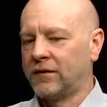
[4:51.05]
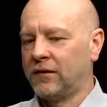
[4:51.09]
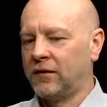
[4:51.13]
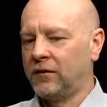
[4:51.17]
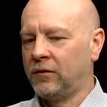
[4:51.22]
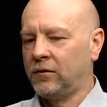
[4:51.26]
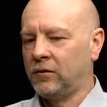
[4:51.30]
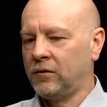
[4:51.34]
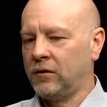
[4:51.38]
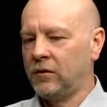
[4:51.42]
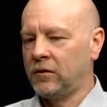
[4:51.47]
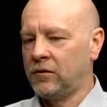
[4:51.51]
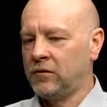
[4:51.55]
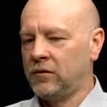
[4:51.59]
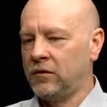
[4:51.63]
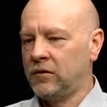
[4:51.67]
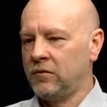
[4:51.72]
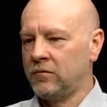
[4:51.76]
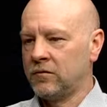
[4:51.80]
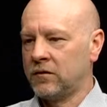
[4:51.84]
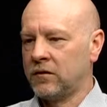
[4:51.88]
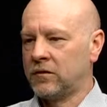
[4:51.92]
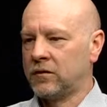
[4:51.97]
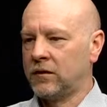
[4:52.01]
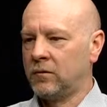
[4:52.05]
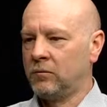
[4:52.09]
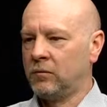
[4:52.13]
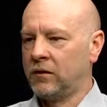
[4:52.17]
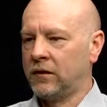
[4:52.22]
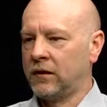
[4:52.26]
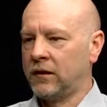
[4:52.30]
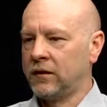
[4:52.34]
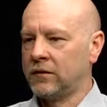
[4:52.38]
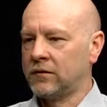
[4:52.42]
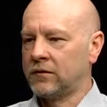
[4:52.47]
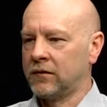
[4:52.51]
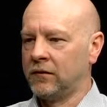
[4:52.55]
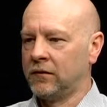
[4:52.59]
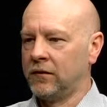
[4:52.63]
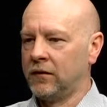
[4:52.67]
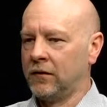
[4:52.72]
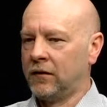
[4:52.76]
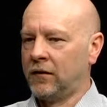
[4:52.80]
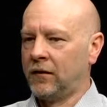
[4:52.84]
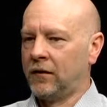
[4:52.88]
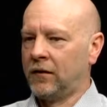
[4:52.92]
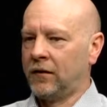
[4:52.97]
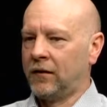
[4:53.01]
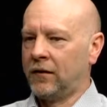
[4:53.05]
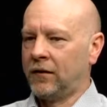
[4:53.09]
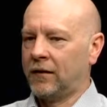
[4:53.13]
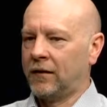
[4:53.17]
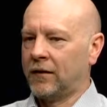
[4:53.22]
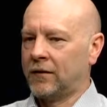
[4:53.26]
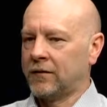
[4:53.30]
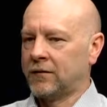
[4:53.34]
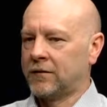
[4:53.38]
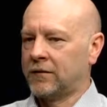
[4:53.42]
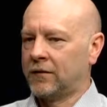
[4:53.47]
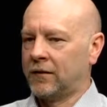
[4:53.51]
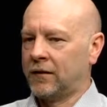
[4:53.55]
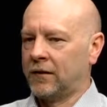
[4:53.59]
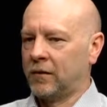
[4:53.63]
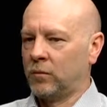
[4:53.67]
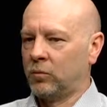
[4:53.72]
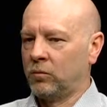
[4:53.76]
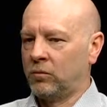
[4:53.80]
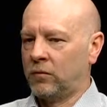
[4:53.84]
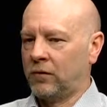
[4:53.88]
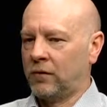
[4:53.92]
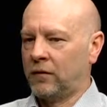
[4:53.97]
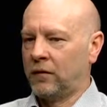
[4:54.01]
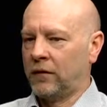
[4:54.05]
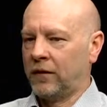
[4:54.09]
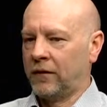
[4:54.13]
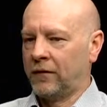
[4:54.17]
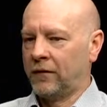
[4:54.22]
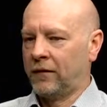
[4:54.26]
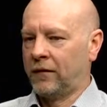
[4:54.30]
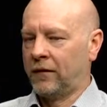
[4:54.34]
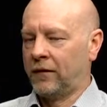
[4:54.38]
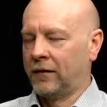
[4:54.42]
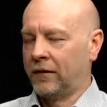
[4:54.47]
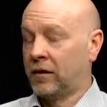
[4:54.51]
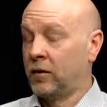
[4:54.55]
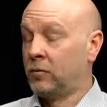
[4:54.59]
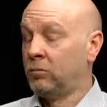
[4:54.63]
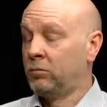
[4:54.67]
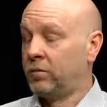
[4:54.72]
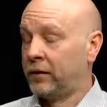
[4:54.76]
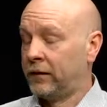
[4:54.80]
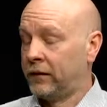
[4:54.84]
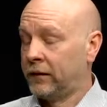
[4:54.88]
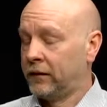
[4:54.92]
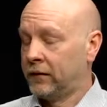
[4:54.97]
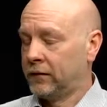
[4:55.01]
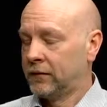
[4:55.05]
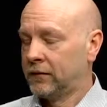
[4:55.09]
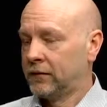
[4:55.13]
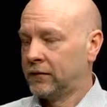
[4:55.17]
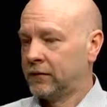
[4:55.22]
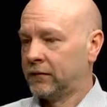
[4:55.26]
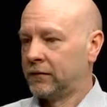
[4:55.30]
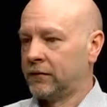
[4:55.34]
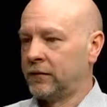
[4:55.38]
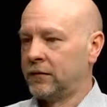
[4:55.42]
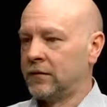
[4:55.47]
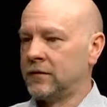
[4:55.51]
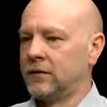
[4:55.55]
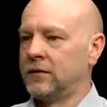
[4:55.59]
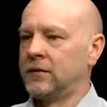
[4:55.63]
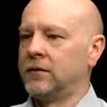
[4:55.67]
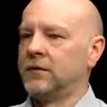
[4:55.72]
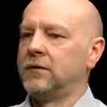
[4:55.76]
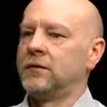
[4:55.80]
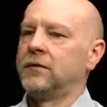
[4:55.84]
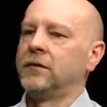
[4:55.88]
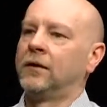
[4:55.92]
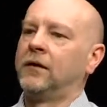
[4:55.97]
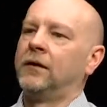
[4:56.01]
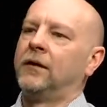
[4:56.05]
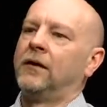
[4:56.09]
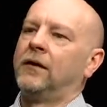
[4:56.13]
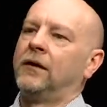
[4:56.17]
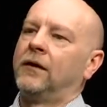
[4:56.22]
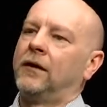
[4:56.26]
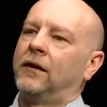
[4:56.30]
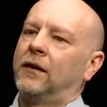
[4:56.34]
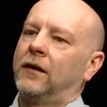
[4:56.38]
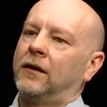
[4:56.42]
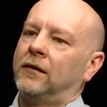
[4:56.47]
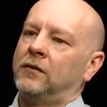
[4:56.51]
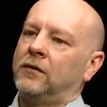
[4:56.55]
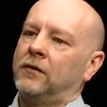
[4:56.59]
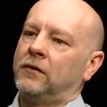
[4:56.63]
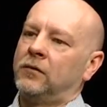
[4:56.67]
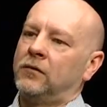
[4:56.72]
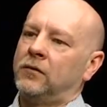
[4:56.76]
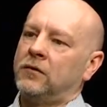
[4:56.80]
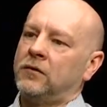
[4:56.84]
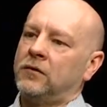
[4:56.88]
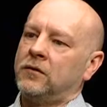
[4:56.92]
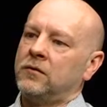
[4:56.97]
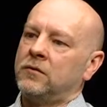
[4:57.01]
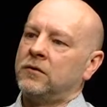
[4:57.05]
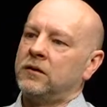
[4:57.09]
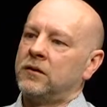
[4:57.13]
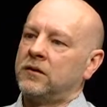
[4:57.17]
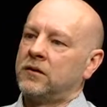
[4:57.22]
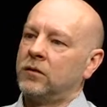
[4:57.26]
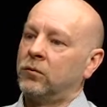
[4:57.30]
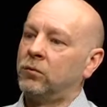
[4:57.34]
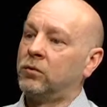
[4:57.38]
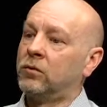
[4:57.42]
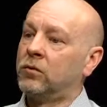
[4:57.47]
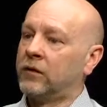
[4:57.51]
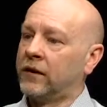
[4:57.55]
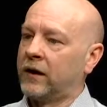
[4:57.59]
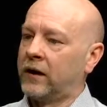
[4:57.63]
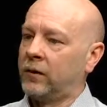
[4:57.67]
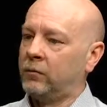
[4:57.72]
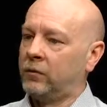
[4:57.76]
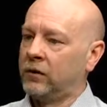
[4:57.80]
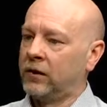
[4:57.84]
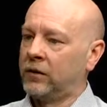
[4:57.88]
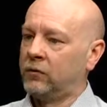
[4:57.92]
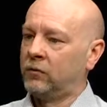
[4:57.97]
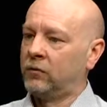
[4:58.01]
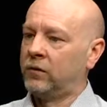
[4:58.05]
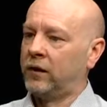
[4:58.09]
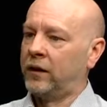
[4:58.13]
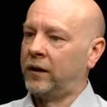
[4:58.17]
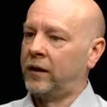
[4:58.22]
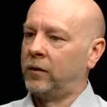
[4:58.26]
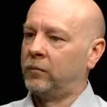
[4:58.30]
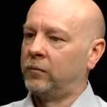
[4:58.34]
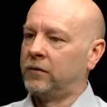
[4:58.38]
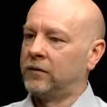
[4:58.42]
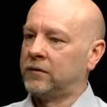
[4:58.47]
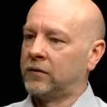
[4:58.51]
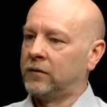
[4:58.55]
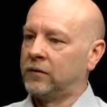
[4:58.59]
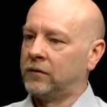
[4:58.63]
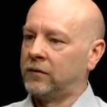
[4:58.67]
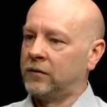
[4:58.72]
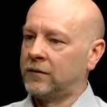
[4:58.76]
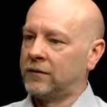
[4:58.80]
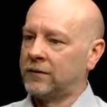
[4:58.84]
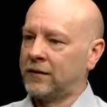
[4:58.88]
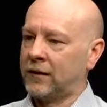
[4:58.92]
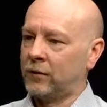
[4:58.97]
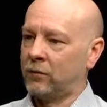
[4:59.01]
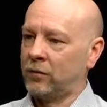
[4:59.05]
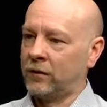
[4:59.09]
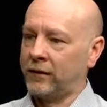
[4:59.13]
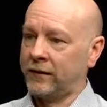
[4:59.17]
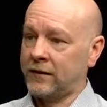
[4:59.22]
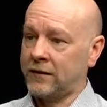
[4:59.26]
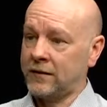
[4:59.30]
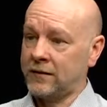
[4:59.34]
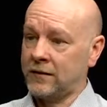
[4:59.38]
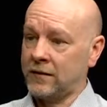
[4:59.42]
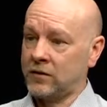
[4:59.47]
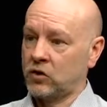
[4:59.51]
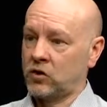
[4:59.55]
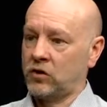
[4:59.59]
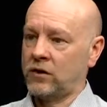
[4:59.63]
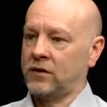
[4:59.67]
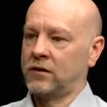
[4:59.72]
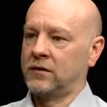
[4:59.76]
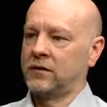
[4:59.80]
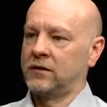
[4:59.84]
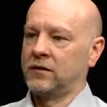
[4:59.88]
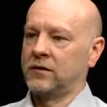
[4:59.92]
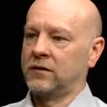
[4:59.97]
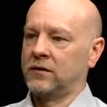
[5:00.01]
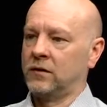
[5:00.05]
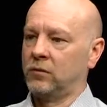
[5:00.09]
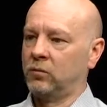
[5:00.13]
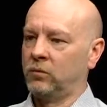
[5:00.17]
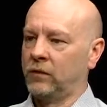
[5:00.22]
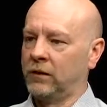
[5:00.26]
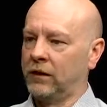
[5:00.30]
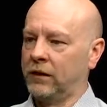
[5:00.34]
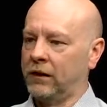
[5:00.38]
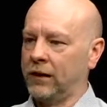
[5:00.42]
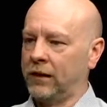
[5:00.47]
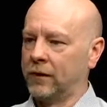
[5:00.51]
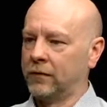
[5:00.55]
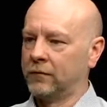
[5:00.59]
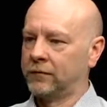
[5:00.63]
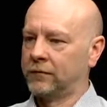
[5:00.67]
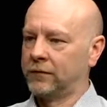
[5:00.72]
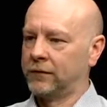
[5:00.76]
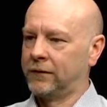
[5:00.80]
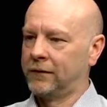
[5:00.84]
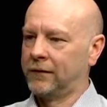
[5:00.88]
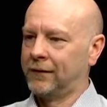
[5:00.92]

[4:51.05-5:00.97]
You, you can use the simulation as um, a company, for instance, and you could use it as a wargaming environment. So you could say, well, these are the strategies that we have.